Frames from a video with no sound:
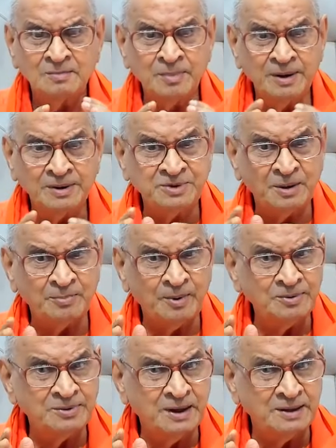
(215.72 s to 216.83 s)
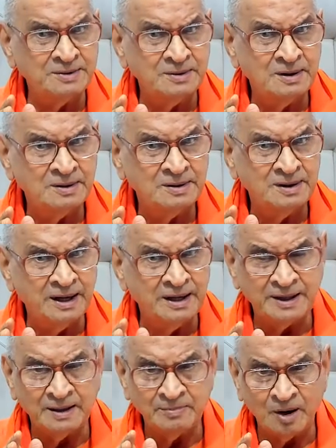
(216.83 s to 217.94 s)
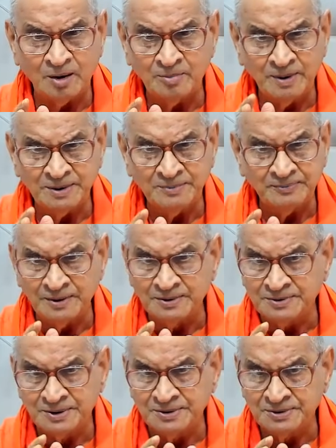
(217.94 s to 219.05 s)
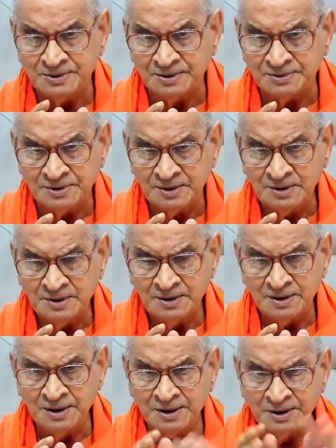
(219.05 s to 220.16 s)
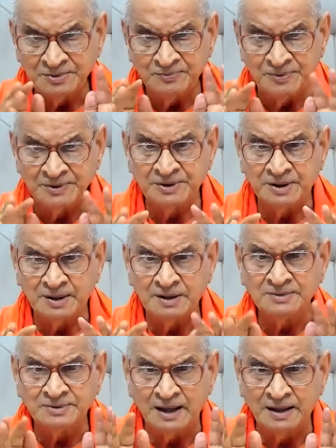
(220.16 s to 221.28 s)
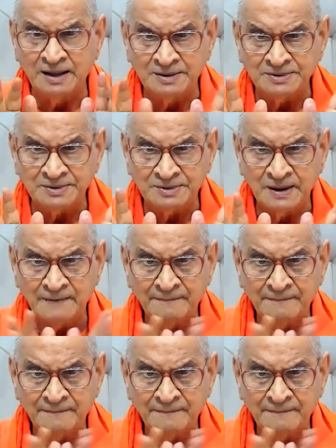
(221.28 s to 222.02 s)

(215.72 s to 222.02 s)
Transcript: based upon that data brought by the five senses, it is physical science.